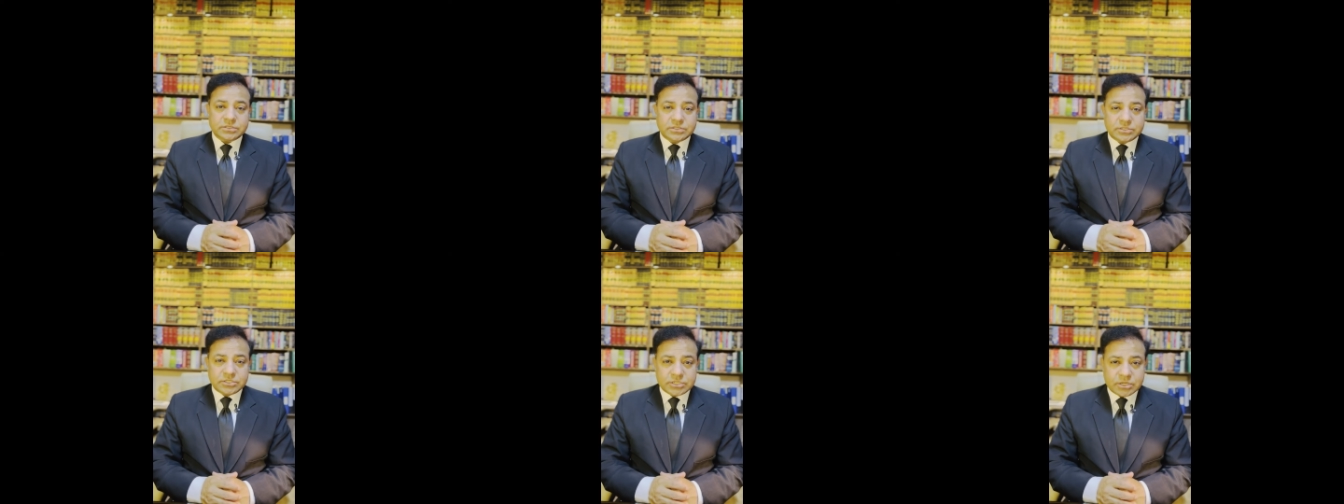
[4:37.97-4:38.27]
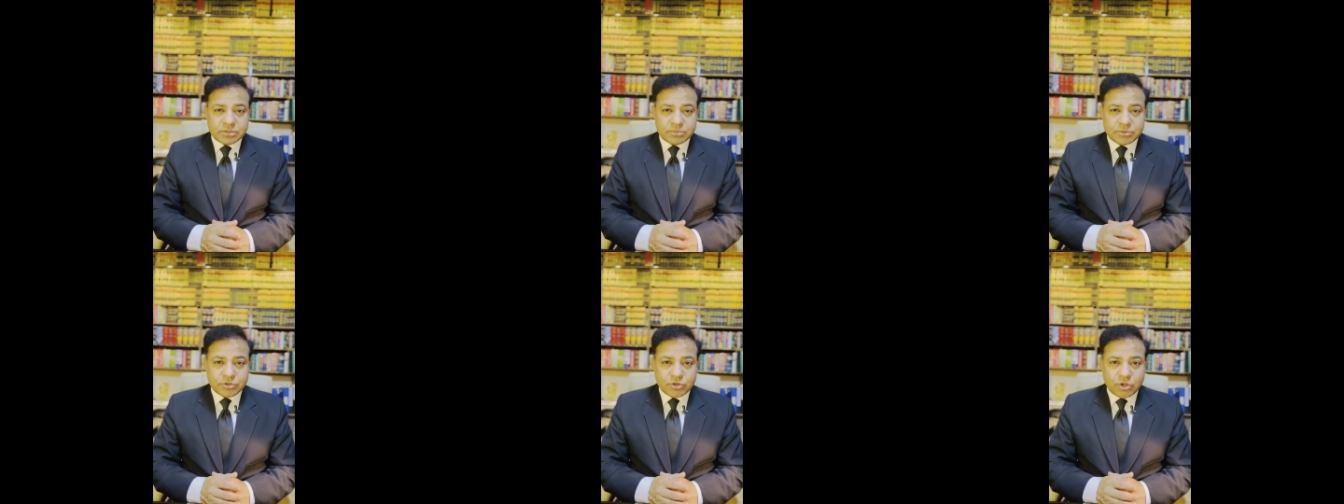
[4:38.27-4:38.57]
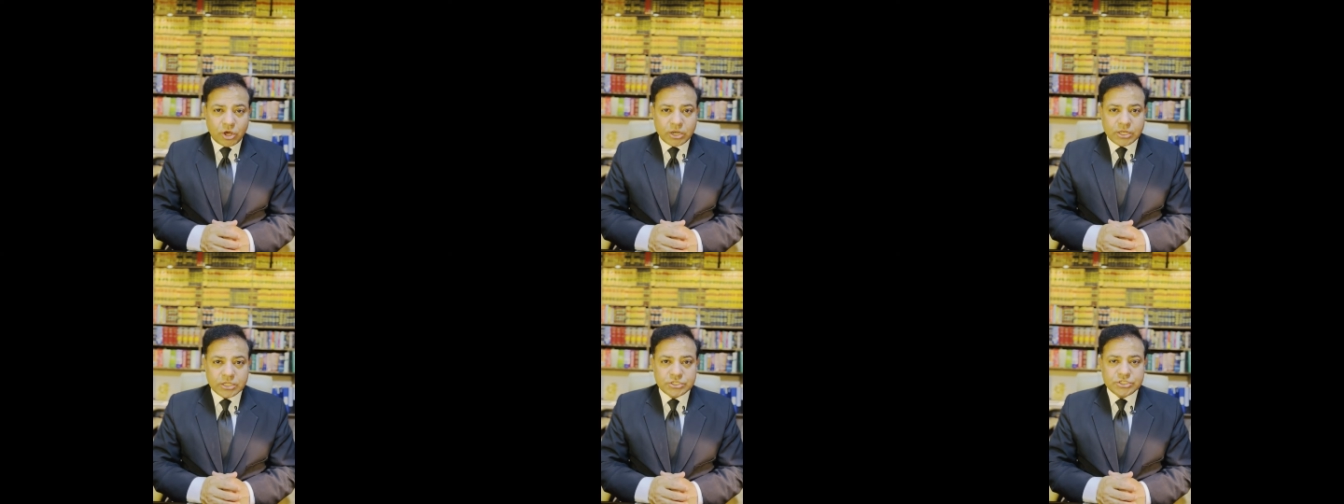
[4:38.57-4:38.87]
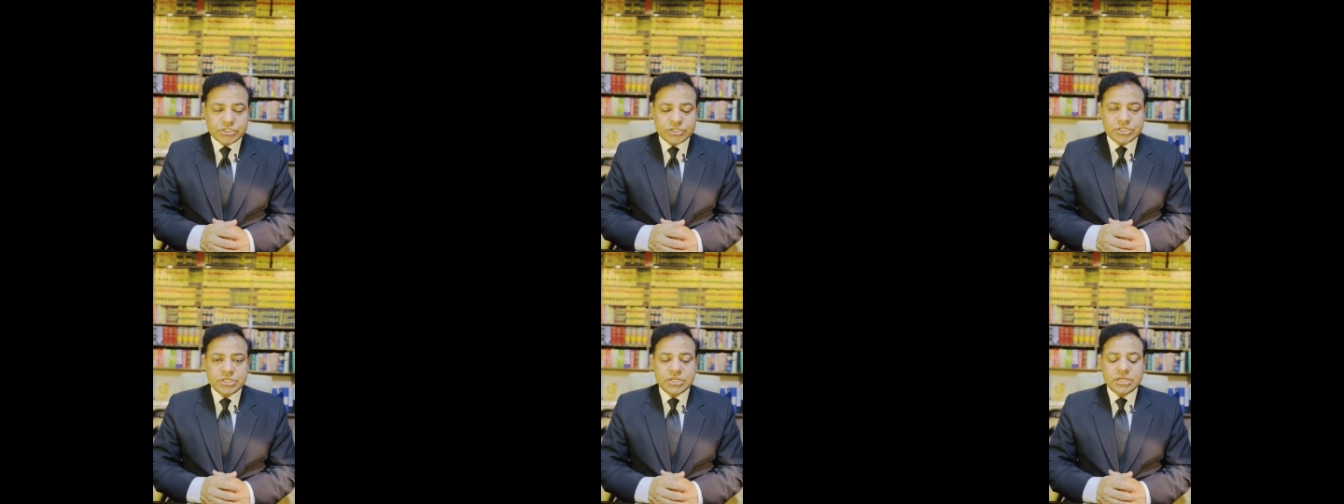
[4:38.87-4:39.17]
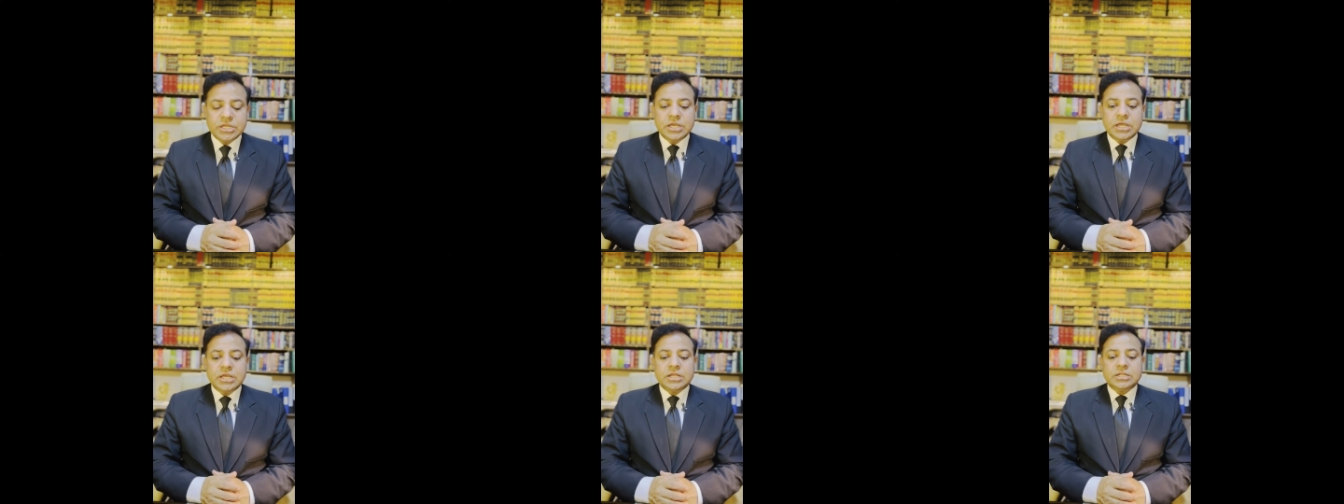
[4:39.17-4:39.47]
terminology
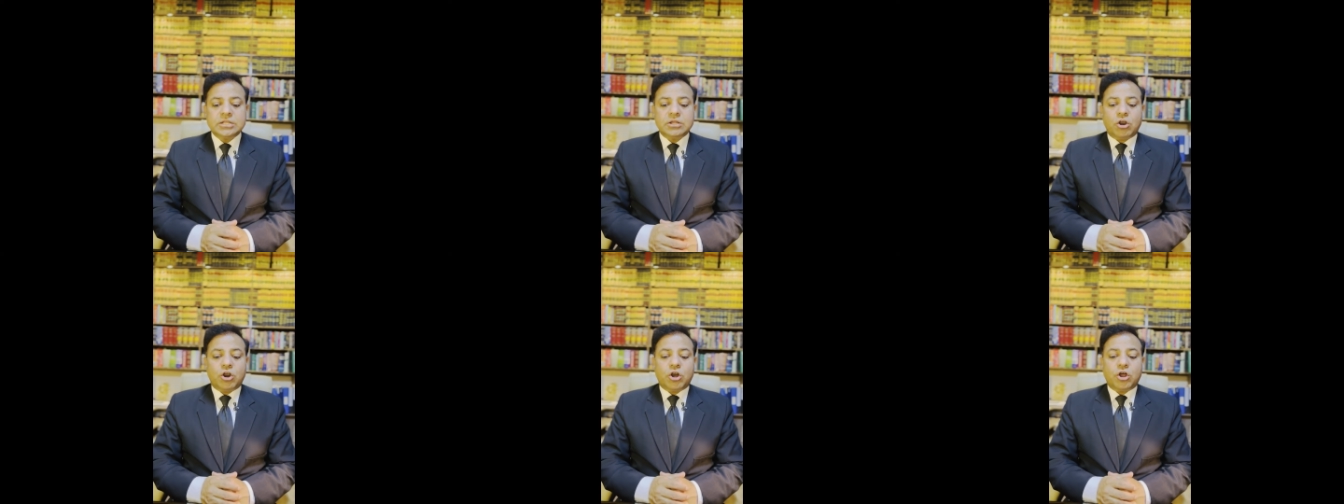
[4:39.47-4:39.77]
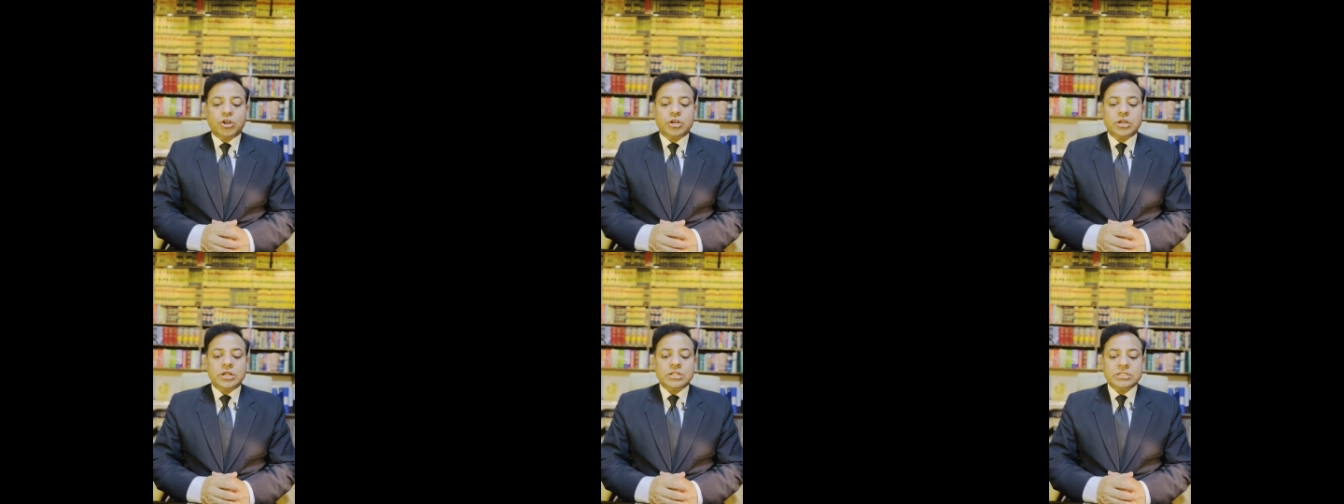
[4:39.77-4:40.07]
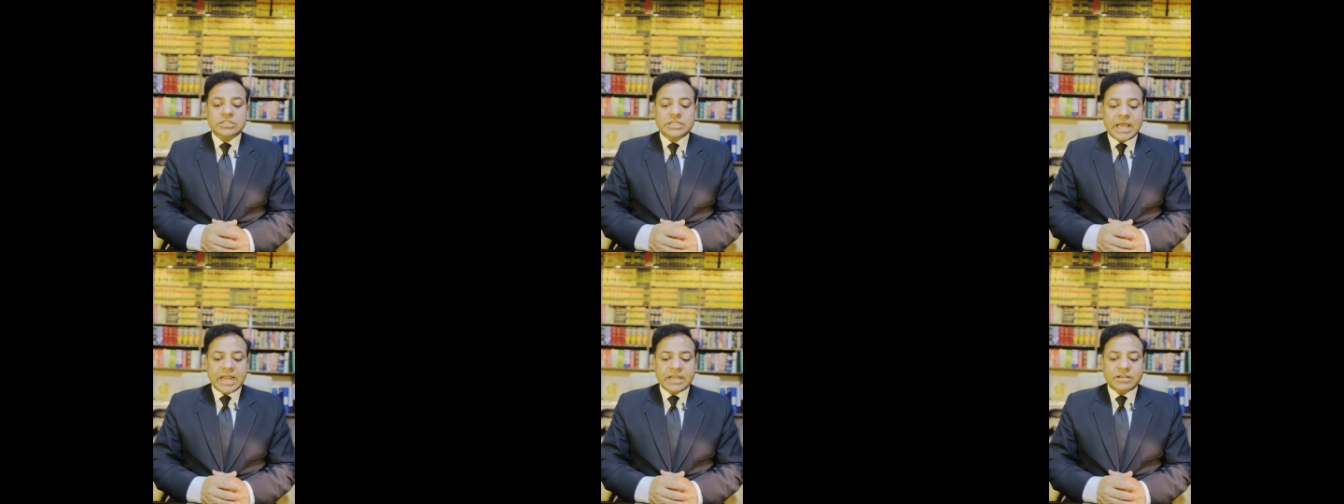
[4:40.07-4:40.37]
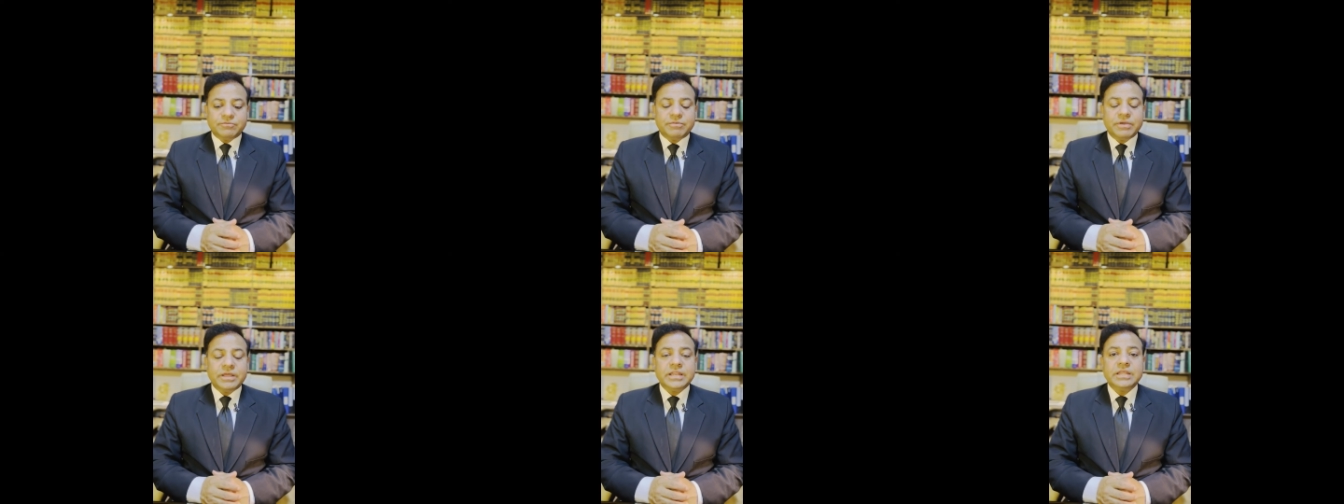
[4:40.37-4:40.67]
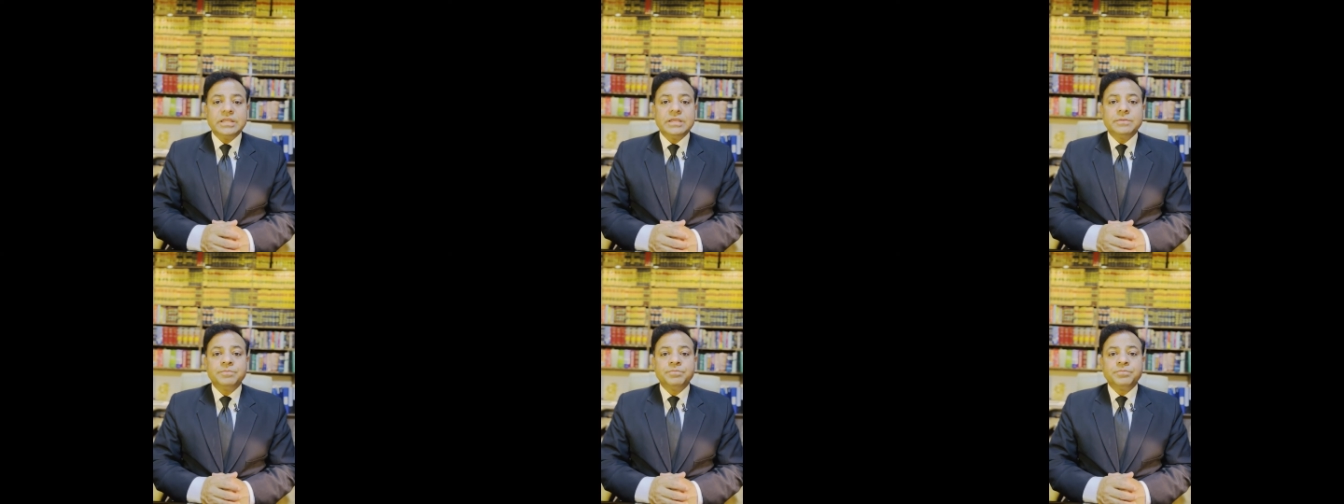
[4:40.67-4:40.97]
or that
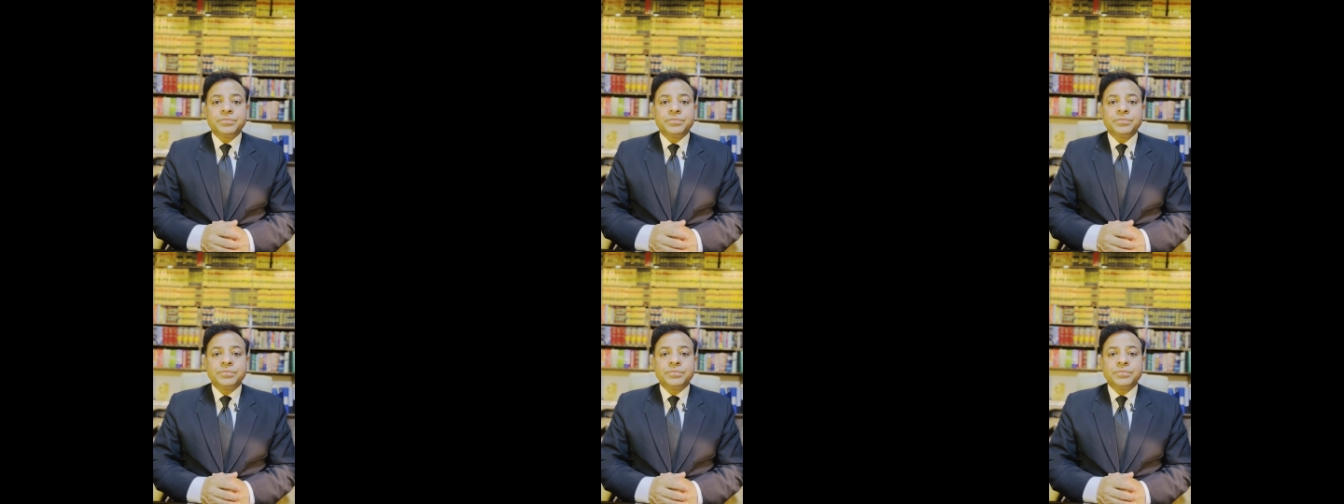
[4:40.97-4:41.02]
very